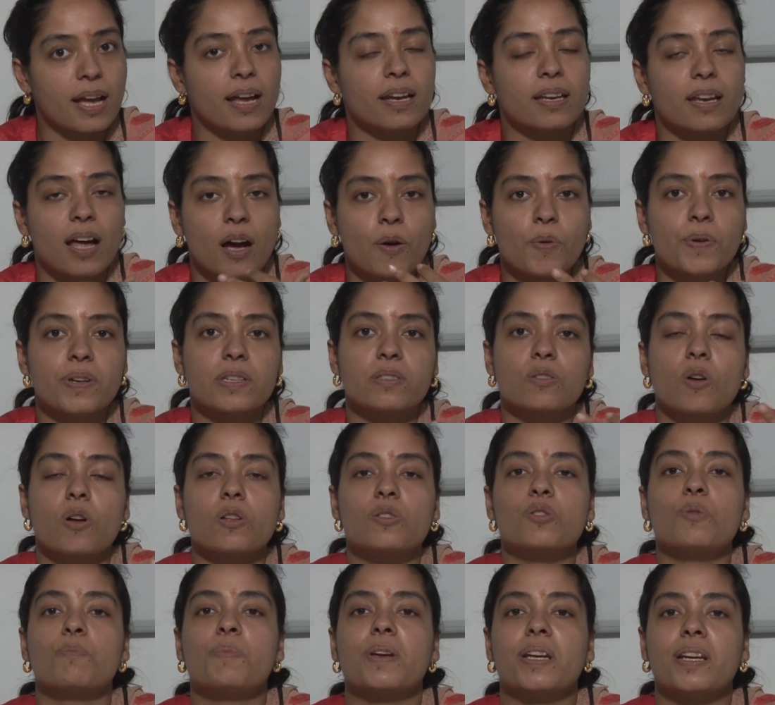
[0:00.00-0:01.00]
and now it's
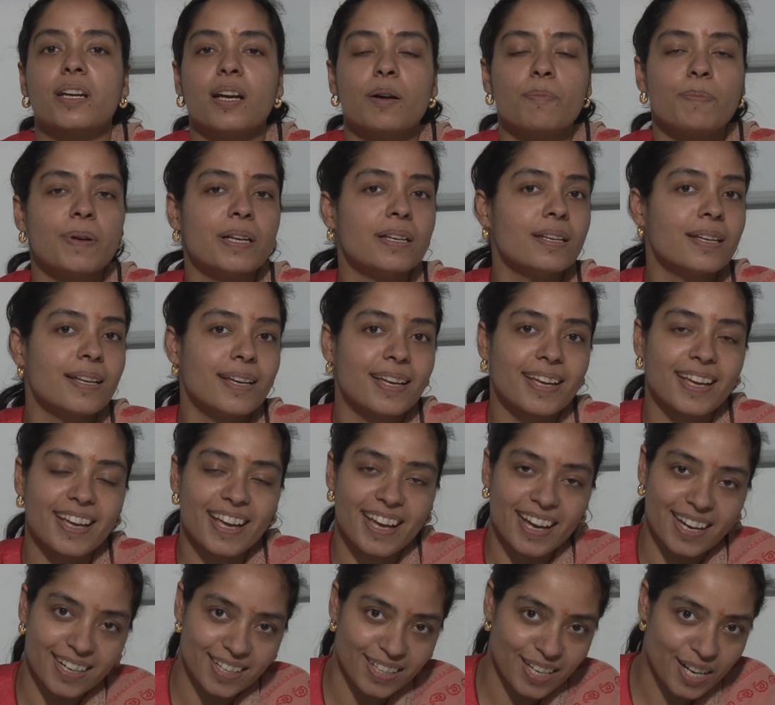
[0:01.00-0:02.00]
also picking up in
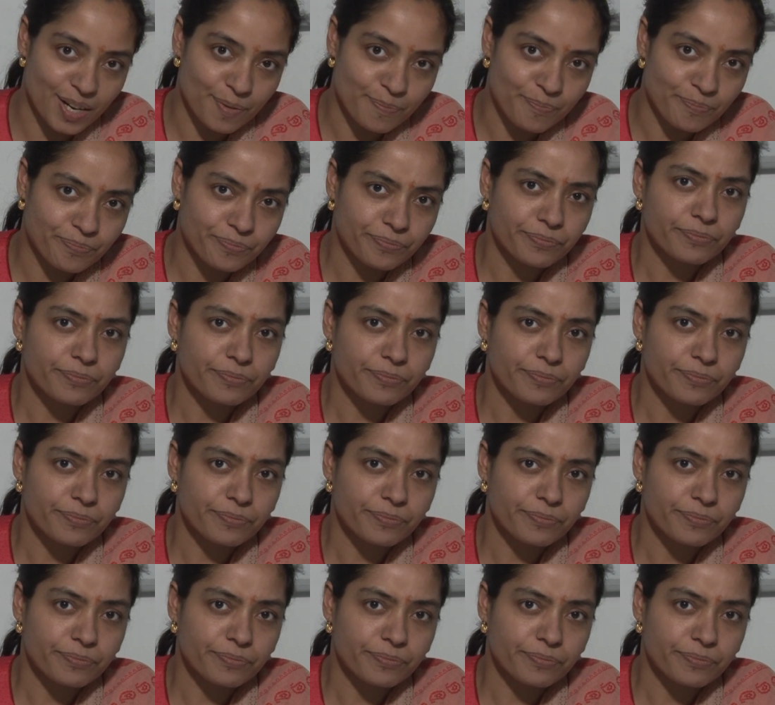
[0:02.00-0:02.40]
India.